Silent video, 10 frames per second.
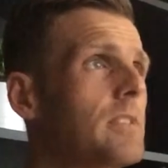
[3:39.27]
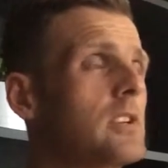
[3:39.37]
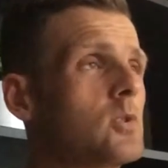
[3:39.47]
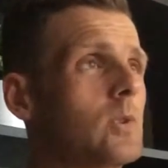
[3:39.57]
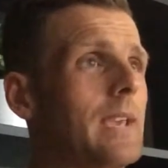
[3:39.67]

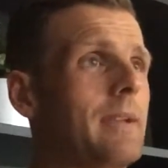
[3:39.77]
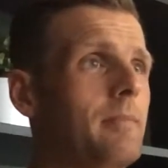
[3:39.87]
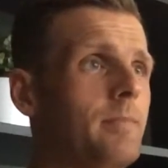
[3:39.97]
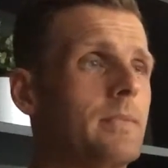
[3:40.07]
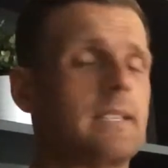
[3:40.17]
So yeah,
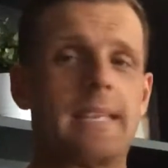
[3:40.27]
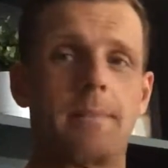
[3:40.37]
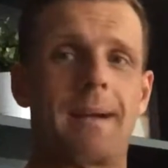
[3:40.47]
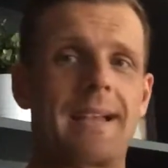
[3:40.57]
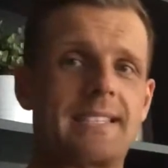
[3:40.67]

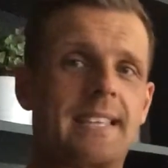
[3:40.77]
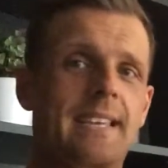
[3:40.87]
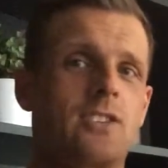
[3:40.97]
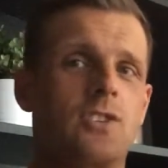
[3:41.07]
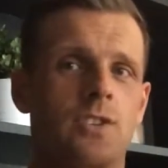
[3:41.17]
stayed
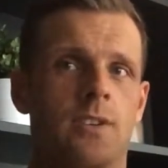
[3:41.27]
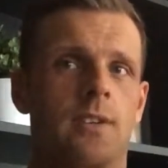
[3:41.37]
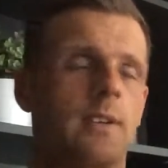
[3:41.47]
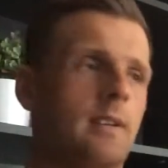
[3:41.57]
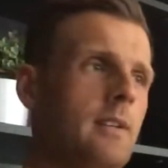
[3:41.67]
backstage,
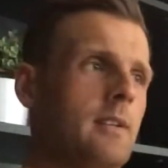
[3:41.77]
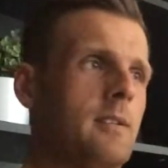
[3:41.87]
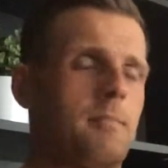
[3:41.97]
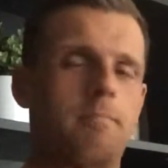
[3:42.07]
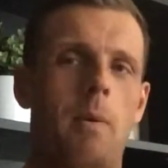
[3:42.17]

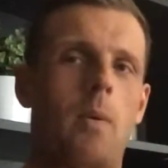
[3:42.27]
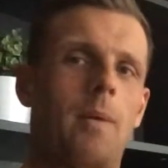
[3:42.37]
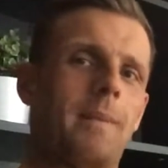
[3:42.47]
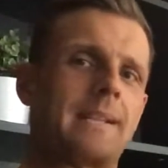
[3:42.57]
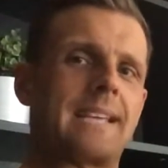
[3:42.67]
built
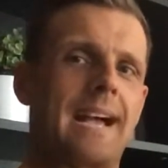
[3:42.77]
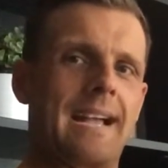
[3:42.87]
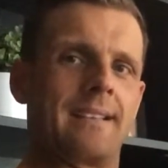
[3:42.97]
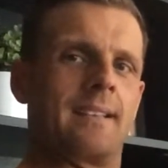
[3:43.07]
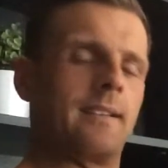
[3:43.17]
up my
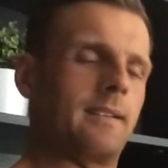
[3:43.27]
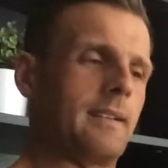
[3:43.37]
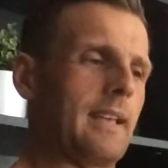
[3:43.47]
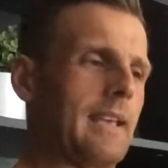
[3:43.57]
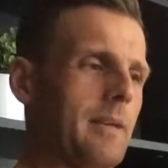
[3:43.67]
tan
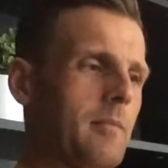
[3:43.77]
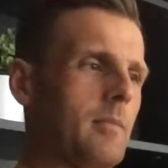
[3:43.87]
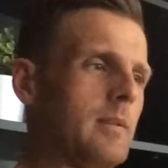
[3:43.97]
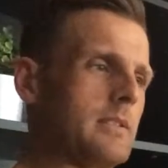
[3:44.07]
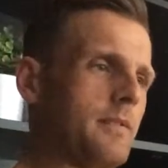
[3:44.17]

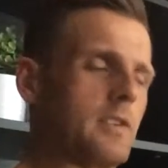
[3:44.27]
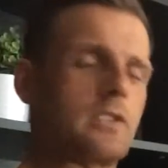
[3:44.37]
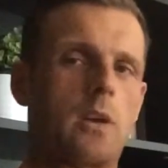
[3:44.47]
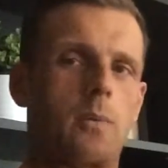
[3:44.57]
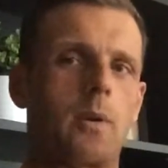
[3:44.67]
as the first
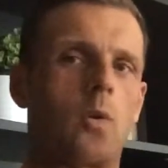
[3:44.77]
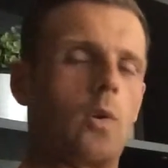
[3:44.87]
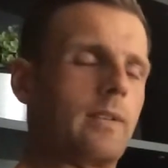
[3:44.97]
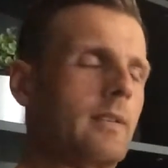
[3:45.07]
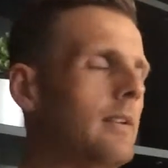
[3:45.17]
hour went
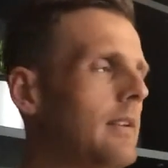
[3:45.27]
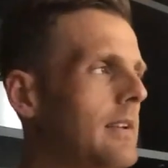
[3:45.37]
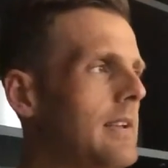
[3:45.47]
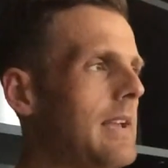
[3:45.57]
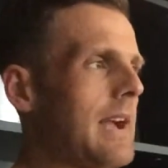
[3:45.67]
on,
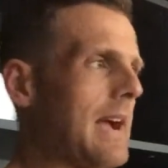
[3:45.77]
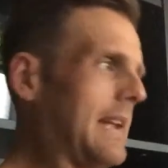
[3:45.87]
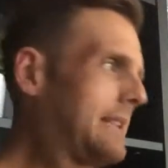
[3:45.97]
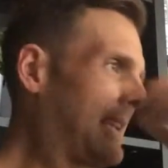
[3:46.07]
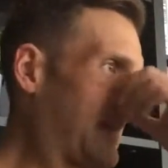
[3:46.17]

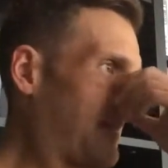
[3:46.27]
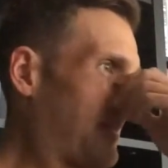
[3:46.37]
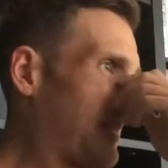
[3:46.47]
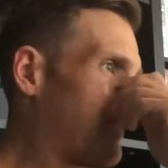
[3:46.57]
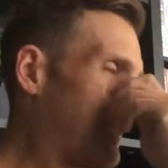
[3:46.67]
and they helped me
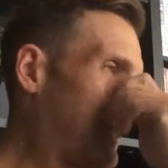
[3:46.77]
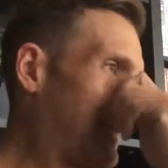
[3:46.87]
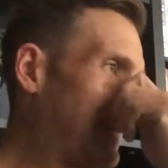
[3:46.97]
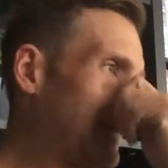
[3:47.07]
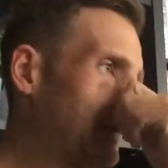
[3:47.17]
with
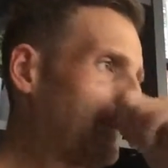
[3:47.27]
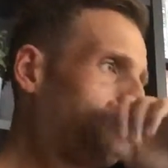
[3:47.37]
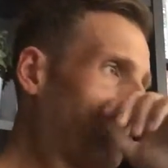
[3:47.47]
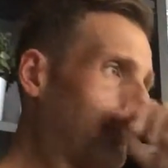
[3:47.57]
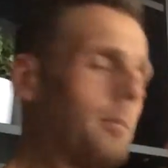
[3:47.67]
my
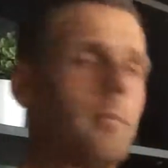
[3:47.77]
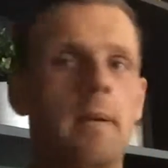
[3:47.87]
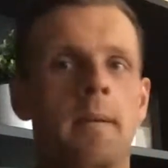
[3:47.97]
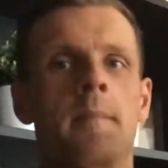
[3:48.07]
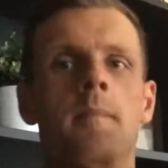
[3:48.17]

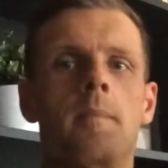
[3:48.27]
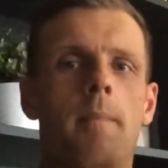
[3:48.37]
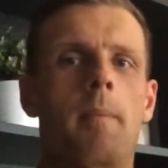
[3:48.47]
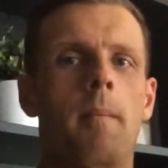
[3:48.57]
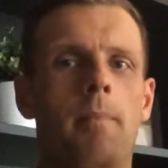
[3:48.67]

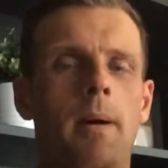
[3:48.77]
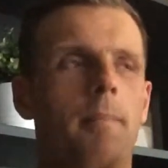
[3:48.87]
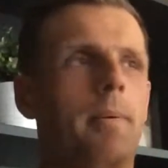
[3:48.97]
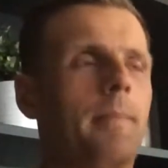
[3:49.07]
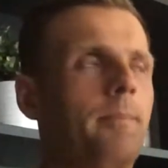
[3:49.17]
pump up.